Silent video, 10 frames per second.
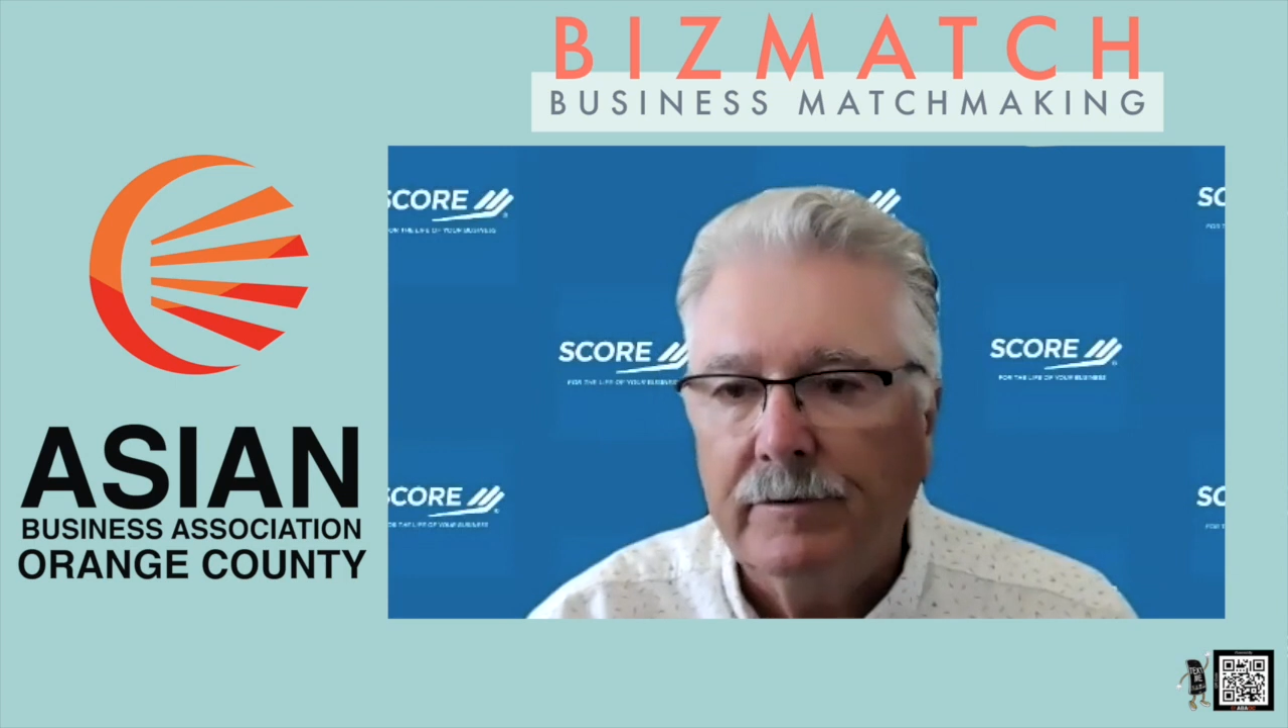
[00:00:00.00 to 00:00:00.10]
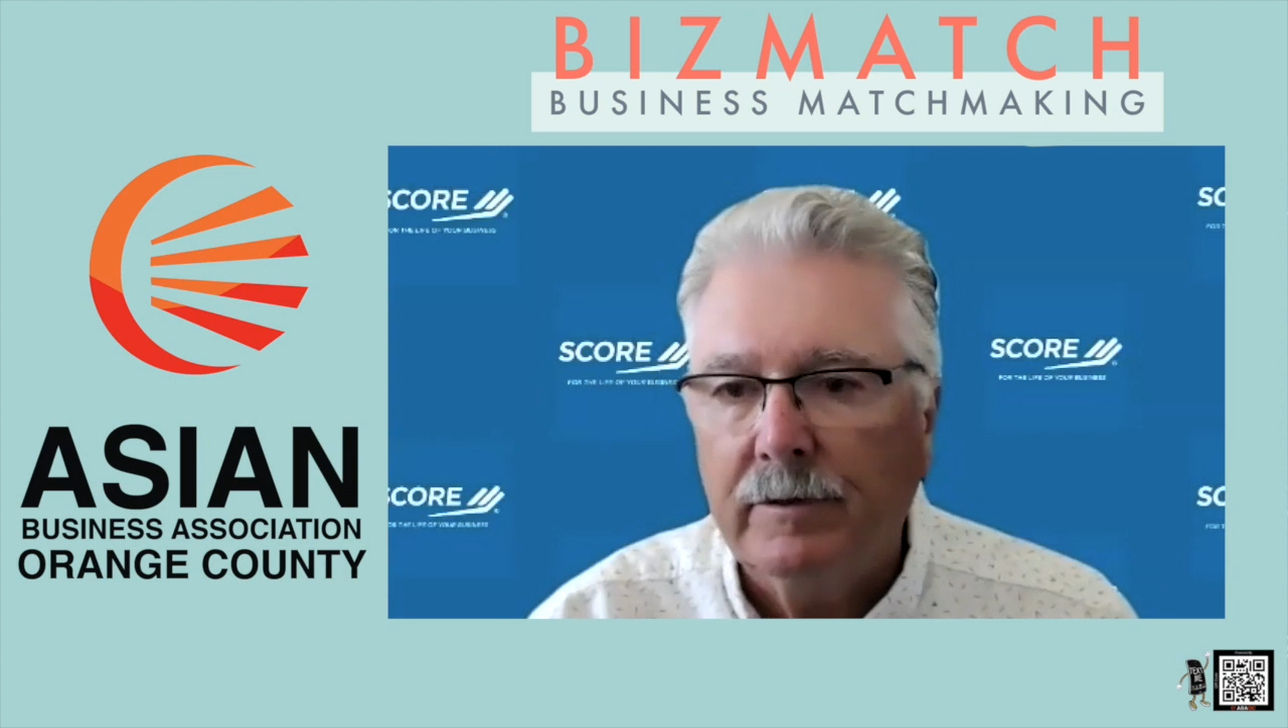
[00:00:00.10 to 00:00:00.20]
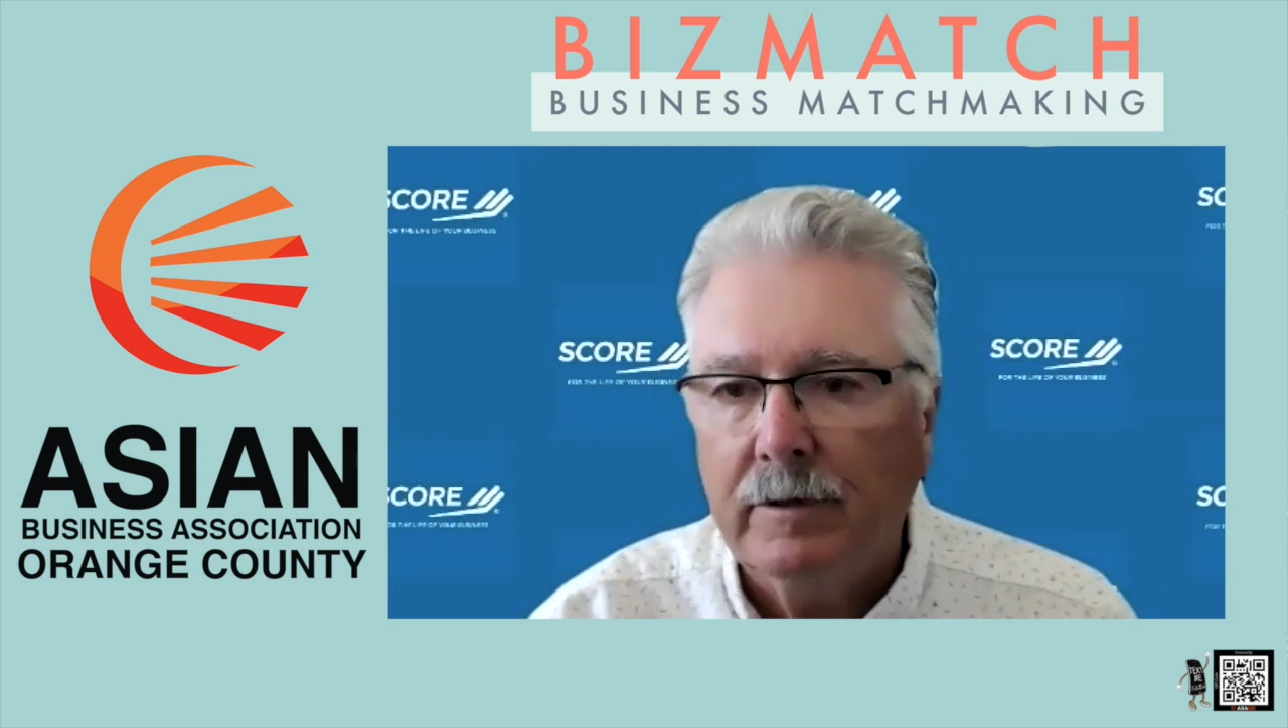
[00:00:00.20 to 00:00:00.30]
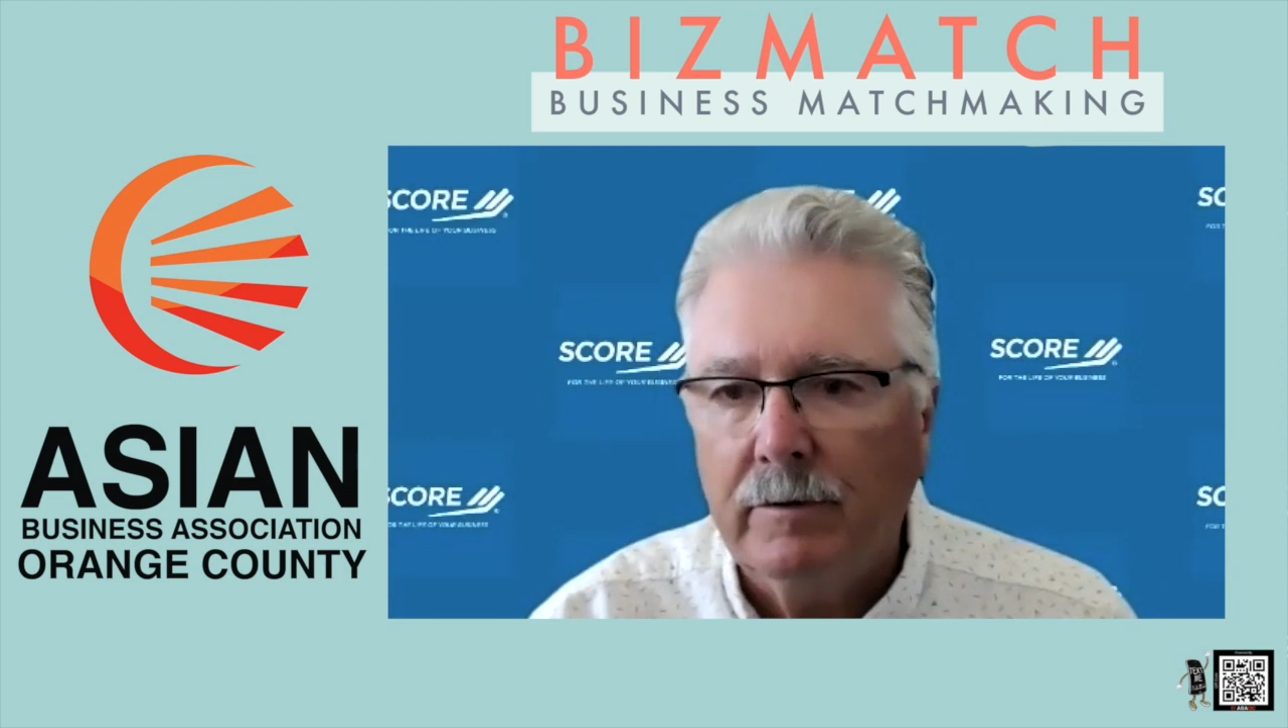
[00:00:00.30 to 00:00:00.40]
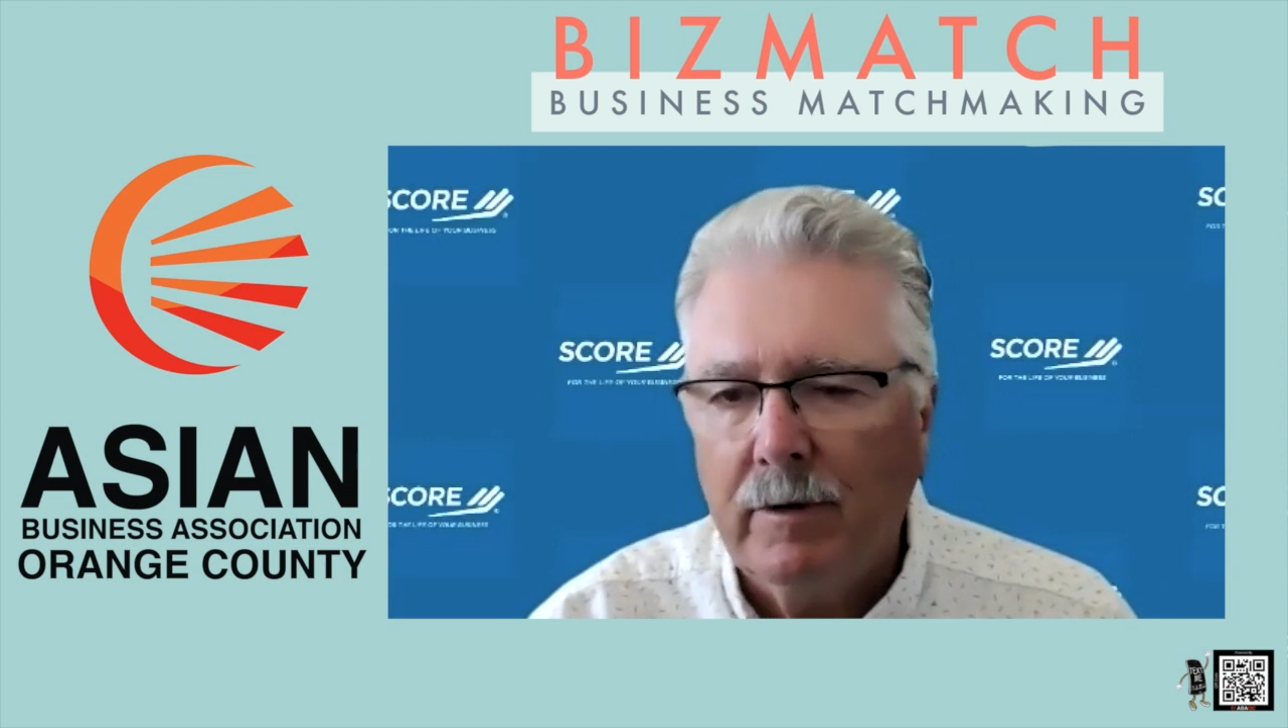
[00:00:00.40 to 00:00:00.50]

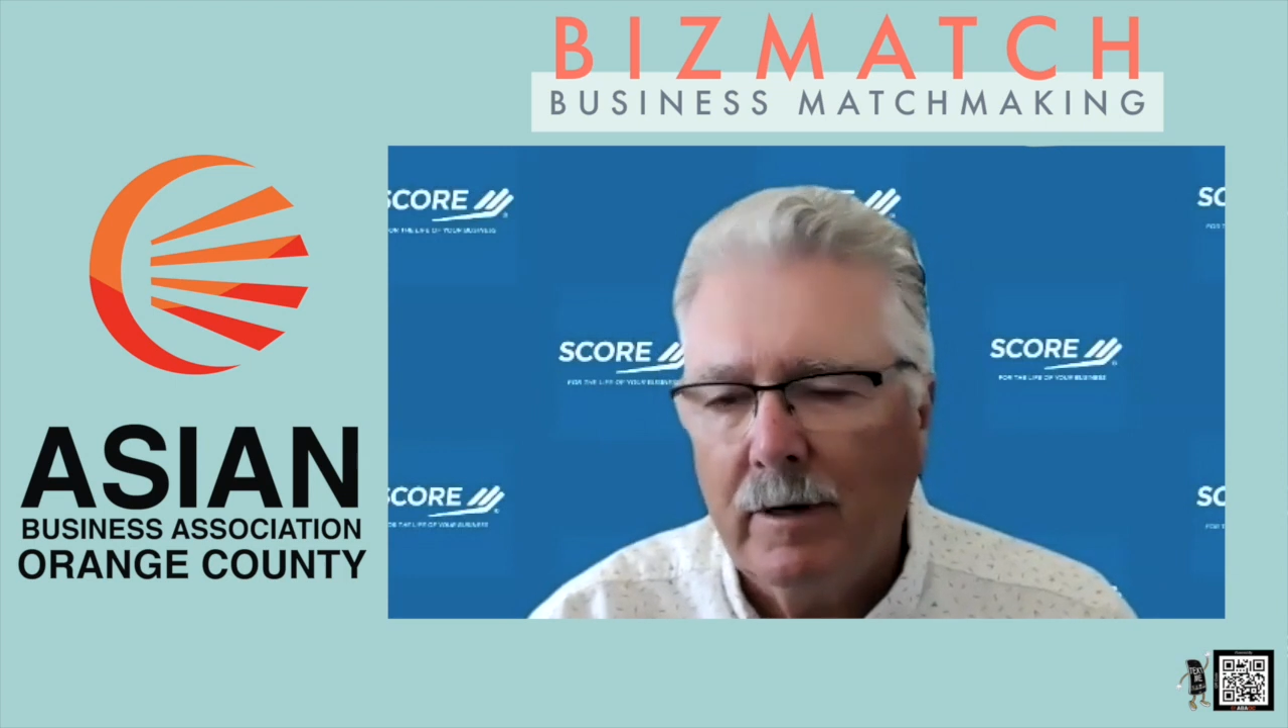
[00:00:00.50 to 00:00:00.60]
and